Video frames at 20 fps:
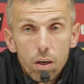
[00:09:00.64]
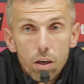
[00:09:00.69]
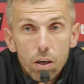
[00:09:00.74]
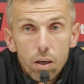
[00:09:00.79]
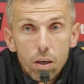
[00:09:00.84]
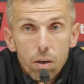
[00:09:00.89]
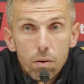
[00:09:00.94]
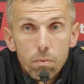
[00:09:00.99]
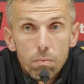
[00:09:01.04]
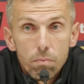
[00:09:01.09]

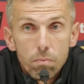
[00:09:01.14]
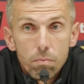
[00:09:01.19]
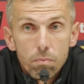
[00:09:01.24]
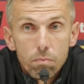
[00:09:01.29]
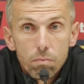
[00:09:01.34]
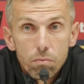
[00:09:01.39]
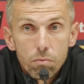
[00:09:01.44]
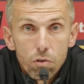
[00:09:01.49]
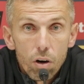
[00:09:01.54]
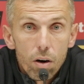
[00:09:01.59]
Um,
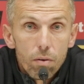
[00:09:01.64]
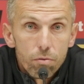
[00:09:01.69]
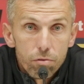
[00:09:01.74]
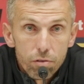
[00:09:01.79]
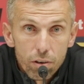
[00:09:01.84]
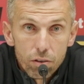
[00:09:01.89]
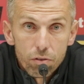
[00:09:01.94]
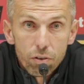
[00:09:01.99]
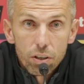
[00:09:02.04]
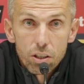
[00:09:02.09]
Ryan
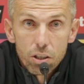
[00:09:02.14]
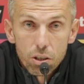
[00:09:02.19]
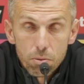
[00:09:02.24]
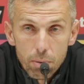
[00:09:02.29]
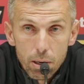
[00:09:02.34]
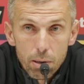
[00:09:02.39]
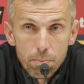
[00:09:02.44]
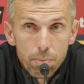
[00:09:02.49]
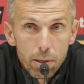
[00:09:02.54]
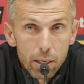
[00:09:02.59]
Fredericks has
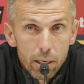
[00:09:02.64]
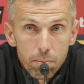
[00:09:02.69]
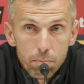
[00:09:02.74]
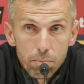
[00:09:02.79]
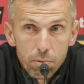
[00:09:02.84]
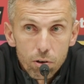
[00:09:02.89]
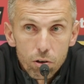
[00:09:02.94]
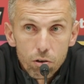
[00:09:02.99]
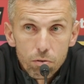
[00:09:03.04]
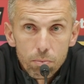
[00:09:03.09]
made big
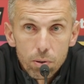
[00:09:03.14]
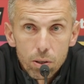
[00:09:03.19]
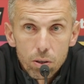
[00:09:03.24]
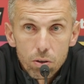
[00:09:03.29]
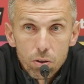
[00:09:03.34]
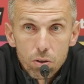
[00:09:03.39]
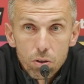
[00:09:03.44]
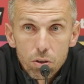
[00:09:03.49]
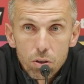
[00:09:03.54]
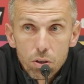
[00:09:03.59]

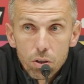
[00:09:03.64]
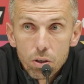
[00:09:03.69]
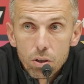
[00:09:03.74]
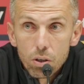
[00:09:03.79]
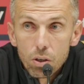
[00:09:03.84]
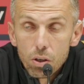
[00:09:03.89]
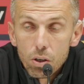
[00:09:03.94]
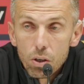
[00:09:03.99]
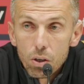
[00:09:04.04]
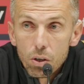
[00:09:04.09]
improvements.
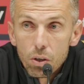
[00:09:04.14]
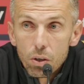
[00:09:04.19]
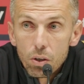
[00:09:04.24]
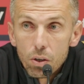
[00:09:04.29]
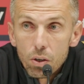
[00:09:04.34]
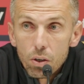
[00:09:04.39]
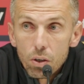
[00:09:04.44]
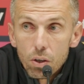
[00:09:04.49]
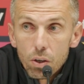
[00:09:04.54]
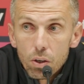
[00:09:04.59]

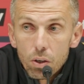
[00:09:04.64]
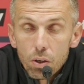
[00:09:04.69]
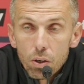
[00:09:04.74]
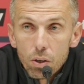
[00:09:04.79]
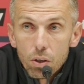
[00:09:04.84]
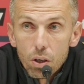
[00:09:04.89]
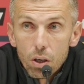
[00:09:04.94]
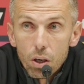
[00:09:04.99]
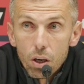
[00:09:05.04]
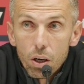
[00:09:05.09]

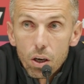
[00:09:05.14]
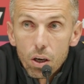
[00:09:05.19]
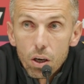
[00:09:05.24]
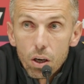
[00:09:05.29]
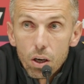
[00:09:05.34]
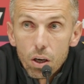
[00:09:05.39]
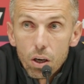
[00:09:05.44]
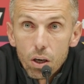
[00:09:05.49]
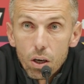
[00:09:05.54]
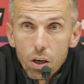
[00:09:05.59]

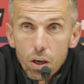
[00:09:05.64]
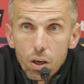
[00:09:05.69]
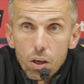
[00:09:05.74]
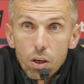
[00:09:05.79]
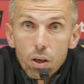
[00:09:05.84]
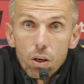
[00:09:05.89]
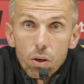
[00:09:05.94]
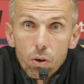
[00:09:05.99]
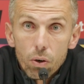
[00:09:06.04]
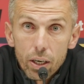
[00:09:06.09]
Uh,
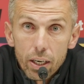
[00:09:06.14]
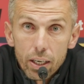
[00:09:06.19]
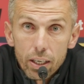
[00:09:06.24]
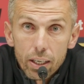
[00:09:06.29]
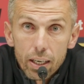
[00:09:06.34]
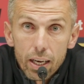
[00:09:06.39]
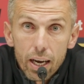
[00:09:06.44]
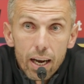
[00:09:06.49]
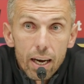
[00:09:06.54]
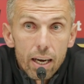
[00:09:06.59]
Lloyd
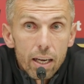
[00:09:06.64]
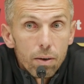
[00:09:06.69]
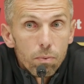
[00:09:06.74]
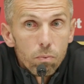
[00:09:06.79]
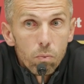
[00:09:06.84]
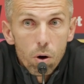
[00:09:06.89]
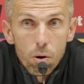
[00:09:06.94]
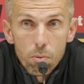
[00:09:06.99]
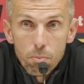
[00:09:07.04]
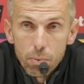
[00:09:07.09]
Kelly
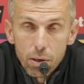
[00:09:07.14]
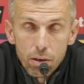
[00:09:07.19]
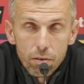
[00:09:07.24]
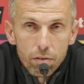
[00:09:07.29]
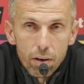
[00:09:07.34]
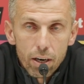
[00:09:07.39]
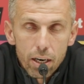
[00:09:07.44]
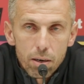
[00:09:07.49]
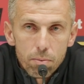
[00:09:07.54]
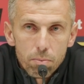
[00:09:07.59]
won't be
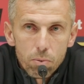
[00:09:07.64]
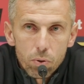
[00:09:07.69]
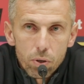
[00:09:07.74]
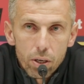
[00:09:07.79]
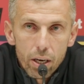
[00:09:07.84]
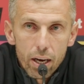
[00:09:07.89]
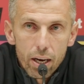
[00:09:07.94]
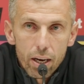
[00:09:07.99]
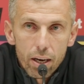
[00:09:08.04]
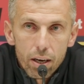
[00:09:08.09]
available
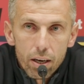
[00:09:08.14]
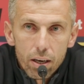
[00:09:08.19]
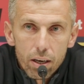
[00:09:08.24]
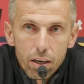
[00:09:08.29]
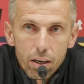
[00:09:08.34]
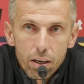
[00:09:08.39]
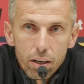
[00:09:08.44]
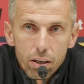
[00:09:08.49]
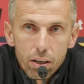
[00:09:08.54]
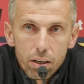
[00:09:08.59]
yet.
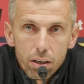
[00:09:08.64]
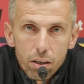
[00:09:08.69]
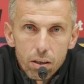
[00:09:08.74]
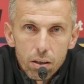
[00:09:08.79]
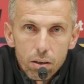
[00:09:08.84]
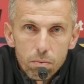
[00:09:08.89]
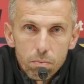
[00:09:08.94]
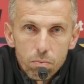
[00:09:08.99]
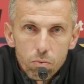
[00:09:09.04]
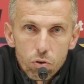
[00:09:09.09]

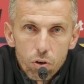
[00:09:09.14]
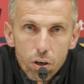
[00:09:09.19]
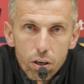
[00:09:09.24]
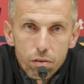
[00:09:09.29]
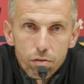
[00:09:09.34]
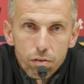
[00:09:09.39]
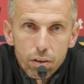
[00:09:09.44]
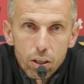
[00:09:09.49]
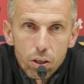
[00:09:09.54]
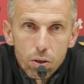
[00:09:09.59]
Um, I'm trying
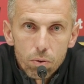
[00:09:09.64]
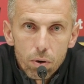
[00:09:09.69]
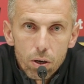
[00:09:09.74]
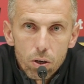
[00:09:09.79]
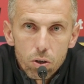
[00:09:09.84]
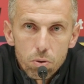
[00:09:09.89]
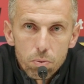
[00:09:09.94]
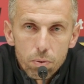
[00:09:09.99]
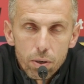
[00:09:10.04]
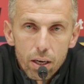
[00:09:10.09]
to think who
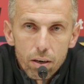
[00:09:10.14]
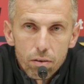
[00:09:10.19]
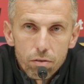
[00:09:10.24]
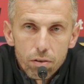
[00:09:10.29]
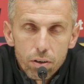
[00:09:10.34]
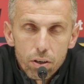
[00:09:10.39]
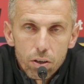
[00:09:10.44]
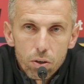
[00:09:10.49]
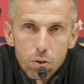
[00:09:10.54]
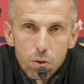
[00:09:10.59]
else we had
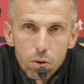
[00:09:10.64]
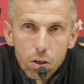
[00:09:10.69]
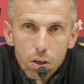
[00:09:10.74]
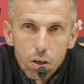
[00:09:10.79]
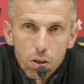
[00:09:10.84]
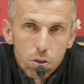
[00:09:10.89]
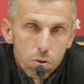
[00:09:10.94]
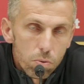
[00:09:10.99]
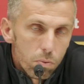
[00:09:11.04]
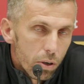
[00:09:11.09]
for the
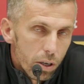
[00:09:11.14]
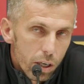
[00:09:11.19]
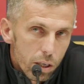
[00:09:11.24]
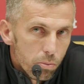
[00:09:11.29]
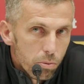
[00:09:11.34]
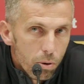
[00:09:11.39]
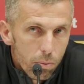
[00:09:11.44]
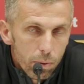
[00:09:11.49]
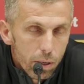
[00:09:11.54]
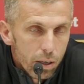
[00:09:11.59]
Newcastle one. That's
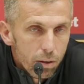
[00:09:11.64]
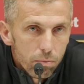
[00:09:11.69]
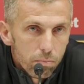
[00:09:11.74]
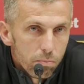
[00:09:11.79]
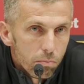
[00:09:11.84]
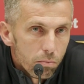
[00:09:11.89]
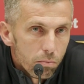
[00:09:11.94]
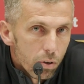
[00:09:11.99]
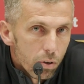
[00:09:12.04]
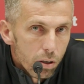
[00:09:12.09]
probably a,
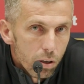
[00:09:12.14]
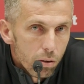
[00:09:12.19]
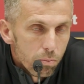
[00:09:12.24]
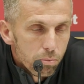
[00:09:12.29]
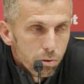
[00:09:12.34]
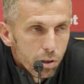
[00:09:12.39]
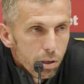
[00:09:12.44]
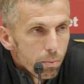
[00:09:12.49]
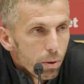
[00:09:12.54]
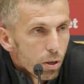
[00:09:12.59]
a
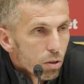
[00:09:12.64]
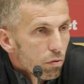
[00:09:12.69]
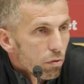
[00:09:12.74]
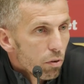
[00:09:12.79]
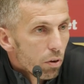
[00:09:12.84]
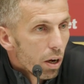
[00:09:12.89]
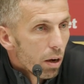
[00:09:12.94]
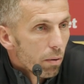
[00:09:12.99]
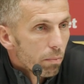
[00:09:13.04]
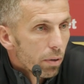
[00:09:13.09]
pretty much
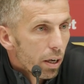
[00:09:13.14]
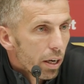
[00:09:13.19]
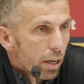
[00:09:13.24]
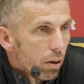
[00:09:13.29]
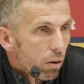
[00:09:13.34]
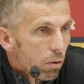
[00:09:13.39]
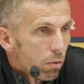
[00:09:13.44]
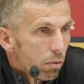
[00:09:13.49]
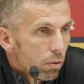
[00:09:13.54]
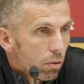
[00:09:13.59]
full update
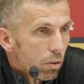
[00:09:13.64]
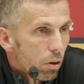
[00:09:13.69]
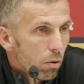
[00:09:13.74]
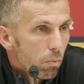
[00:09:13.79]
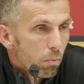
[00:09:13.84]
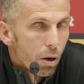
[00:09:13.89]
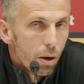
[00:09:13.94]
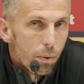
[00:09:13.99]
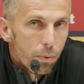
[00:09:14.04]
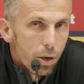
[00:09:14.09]
on,
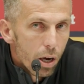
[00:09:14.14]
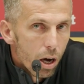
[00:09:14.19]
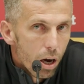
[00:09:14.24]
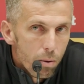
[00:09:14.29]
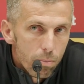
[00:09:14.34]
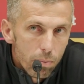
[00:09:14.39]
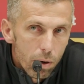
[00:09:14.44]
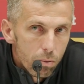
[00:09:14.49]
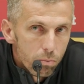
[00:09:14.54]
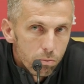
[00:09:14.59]
on where we
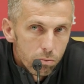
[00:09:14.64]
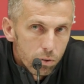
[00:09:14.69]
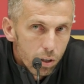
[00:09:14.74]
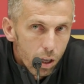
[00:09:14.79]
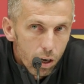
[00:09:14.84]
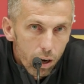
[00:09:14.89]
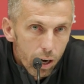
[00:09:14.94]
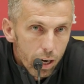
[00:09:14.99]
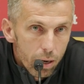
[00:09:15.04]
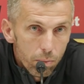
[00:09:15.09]
are, but I'm
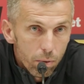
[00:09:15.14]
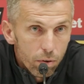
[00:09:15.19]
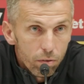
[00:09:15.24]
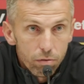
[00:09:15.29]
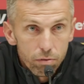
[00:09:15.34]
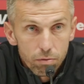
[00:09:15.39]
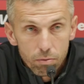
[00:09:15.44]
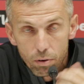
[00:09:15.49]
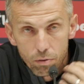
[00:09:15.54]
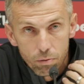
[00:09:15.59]
delighted
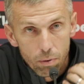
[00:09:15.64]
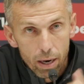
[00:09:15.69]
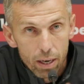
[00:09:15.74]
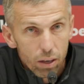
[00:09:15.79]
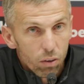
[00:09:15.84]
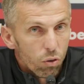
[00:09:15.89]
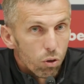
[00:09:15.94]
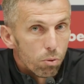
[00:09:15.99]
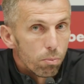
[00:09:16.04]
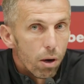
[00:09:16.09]
with, with where
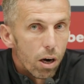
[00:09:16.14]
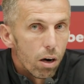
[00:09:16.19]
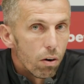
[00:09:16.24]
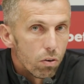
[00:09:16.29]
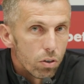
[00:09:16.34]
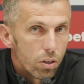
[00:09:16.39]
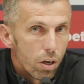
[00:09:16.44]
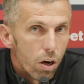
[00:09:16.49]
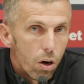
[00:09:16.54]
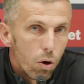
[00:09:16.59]
the group are
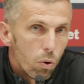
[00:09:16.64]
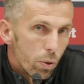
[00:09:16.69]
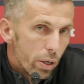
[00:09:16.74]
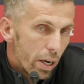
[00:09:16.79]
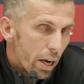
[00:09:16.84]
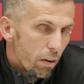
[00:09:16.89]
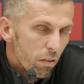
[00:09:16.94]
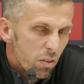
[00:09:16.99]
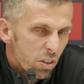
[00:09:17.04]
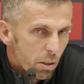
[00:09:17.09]
as a whole.
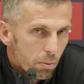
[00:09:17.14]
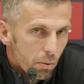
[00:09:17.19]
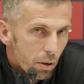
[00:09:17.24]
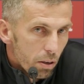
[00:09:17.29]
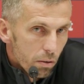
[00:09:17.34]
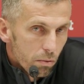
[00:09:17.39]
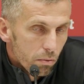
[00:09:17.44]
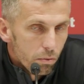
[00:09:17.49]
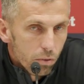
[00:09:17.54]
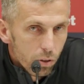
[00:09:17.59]
Yeah, obviously
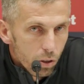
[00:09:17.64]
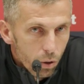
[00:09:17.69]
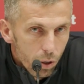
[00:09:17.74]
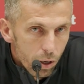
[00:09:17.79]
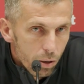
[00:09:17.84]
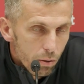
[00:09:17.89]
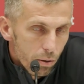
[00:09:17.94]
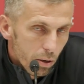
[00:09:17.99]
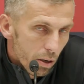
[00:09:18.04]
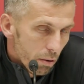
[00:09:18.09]

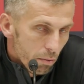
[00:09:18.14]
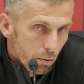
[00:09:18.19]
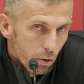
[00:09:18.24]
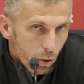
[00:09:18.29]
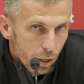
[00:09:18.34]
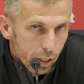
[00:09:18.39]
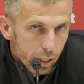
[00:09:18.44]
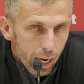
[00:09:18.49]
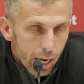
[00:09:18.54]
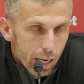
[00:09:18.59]
Lloyd,
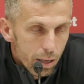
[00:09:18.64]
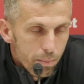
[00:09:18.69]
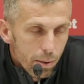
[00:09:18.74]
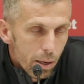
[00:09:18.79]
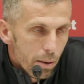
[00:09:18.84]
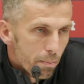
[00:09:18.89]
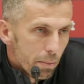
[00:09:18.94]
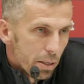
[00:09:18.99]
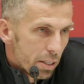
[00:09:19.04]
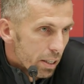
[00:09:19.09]
Lloyd Kelly
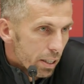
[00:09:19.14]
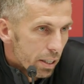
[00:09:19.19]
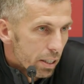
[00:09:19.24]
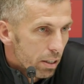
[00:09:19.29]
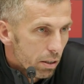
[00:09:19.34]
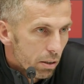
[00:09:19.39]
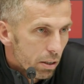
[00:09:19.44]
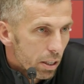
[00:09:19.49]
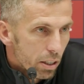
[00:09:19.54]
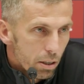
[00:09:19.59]
being missing
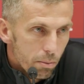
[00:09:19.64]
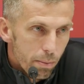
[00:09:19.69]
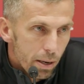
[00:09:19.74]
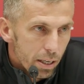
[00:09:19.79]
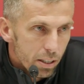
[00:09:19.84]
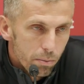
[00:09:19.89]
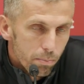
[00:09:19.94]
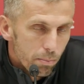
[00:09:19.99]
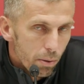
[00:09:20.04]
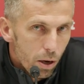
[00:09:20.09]
is a, is a
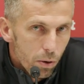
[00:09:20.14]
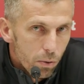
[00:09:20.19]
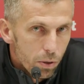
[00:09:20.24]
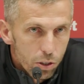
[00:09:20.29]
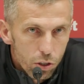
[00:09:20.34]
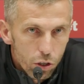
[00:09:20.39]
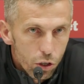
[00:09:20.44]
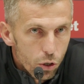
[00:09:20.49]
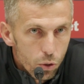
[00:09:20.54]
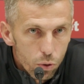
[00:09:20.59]
massive blow.
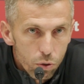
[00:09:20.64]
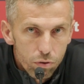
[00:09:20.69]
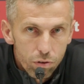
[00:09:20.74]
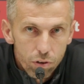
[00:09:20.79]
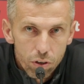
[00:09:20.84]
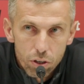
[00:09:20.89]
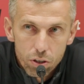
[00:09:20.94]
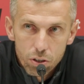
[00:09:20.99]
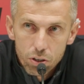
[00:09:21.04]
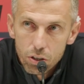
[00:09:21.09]
It's huge
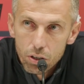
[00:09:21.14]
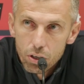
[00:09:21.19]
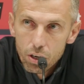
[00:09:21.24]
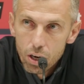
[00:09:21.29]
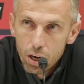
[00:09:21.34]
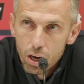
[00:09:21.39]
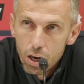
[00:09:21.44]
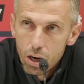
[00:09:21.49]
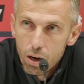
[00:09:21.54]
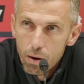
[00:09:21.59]
for us.
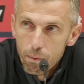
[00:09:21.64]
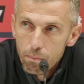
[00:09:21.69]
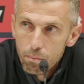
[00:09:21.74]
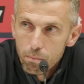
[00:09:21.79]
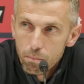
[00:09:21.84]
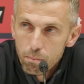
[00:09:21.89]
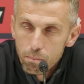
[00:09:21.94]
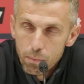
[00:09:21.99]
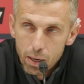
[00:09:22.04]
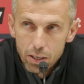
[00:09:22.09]

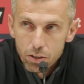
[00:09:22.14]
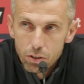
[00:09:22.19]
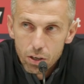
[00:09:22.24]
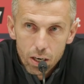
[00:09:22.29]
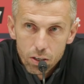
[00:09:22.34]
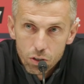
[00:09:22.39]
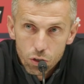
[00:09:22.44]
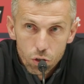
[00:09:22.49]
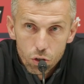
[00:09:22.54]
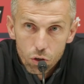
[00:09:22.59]
Um, but as,
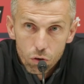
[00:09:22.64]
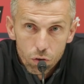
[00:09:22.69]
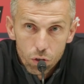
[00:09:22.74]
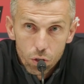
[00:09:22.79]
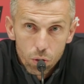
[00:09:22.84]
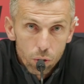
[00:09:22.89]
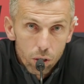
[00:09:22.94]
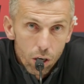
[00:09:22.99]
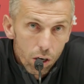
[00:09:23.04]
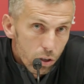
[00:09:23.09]
as you saw at
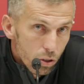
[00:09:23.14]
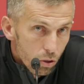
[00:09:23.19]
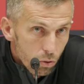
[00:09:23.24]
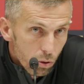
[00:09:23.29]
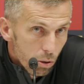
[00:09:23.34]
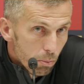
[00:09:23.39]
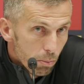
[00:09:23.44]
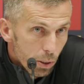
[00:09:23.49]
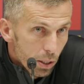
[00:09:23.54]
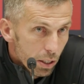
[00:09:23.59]
Newcastle,
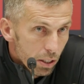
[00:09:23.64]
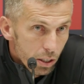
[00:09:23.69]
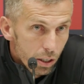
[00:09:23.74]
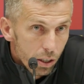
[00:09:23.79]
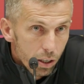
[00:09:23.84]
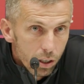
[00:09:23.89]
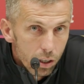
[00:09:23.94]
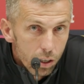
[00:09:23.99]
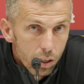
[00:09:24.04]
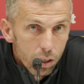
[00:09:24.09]
the boys
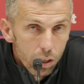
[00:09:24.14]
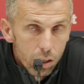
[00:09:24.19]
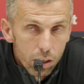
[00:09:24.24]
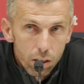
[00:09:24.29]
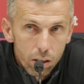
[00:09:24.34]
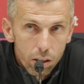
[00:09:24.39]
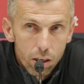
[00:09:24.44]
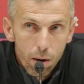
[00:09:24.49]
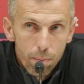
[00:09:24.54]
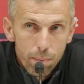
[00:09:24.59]
that,
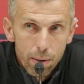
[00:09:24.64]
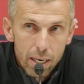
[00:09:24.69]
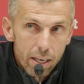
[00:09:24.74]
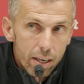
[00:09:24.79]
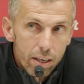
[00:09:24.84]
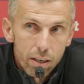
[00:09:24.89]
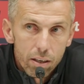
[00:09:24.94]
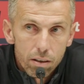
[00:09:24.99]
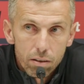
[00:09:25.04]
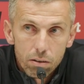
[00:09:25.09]
that come in
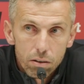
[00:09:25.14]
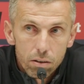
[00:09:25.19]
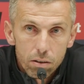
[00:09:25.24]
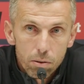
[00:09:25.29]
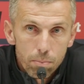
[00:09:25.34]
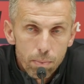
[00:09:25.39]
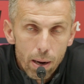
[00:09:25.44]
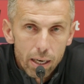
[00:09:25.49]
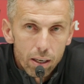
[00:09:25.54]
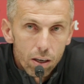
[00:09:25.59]
and
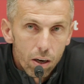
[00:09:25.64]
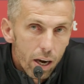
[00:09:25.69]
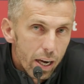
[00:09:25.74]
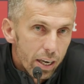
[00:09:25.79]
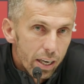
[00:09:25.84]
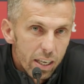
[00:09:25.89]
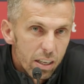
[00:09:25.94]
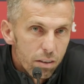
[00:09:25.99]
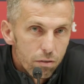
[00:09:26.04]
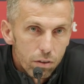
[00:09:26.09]
the back
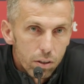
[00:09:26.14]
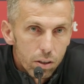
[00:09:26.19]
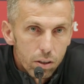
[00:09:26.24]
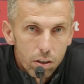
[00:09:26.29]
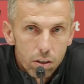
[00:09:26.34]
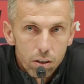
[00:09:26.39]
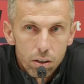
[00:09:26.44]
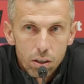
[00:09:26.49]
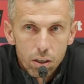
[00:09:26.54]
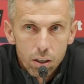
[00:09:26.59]
line and even the